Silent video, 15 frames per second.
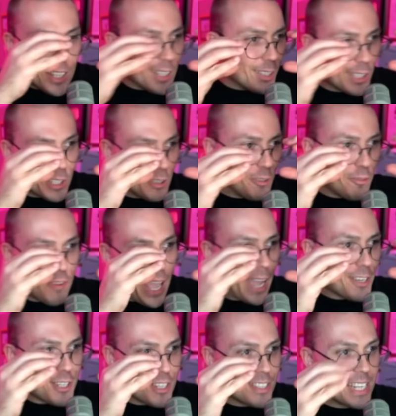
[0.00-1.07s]
little
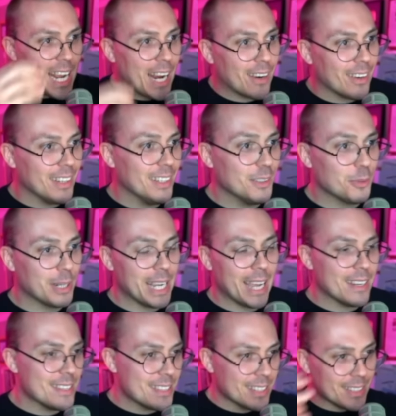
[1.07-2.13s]
fascist era where he
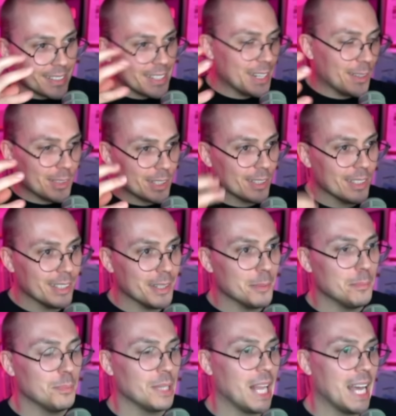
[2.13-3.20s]
had his, you know, little
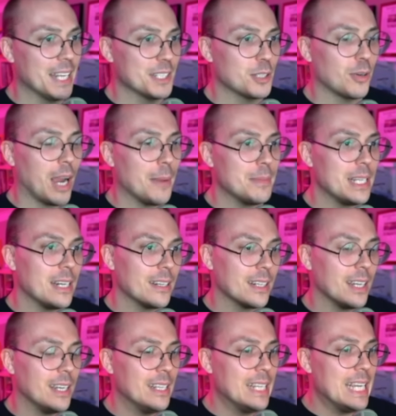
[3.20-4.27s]
blonde cropped
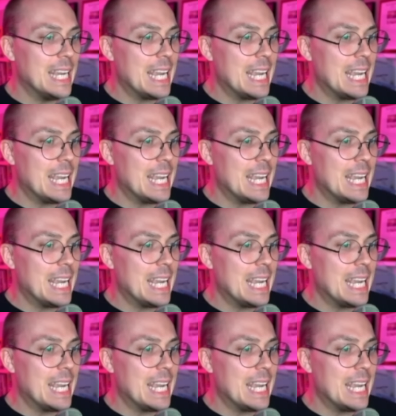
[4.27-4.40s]
haircut?